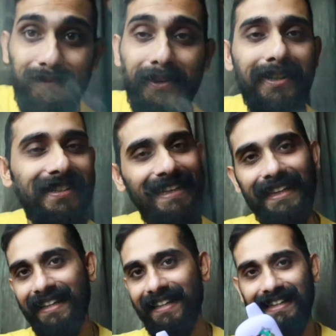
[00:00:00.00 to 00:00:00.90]
first
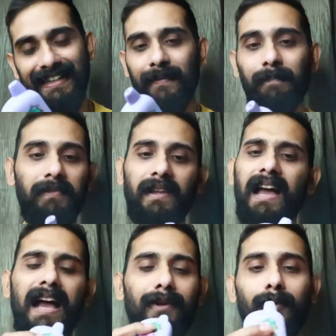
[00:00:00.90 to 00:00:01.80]
thing
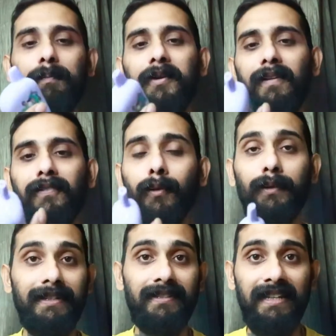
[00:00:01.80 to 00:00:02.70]
I hope you have
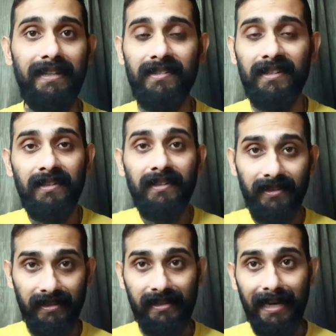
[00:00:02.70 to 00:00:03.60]
noticed is
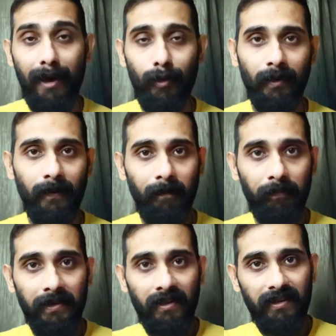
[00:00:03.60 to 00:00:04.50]
the cloud.
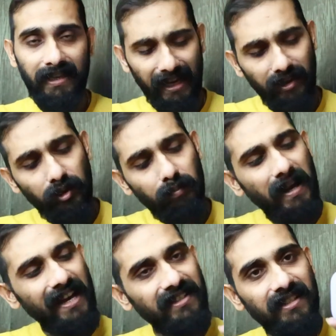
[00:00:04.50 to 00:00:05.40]
Can you
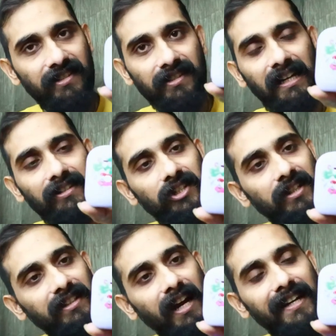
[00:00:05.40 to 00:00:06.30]
imagine such a
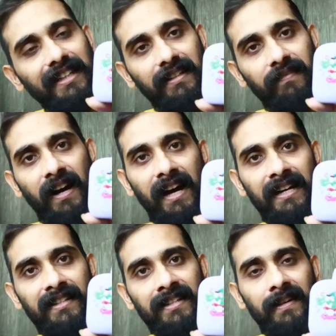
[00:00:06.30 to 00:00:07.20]
tiny
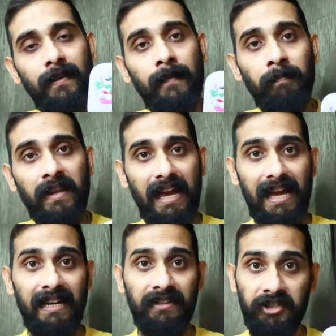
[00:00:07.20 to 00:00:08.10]
device
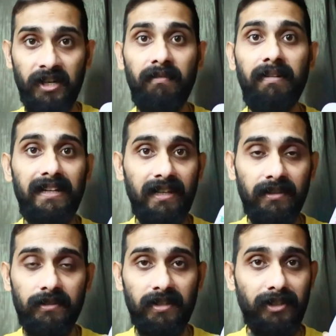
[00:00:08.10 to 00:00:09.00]
and
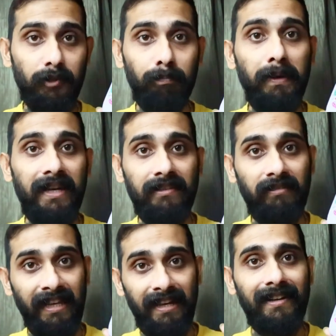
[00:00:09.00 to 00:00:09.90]
generating such
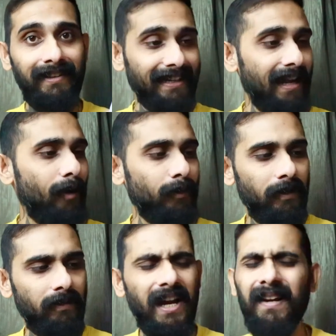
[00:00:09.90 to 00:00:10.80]
big thick cloud?
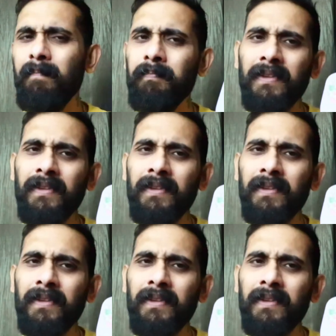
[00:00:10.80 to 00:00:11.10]
All right,